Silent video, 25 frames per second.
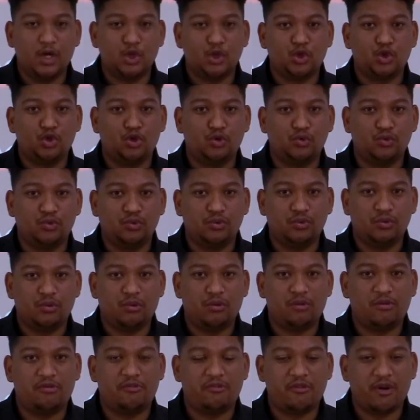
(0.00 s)
true
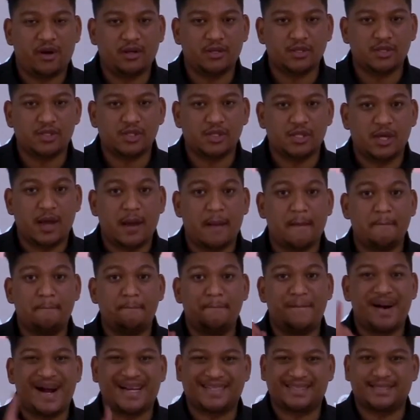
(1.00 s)
or false,
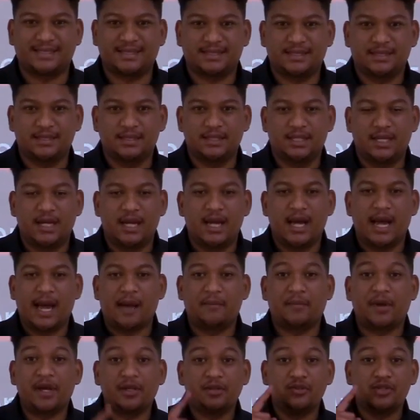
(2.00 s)
but
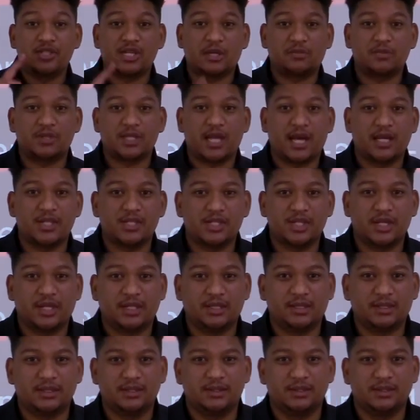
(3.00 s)
I'm going to substantiate.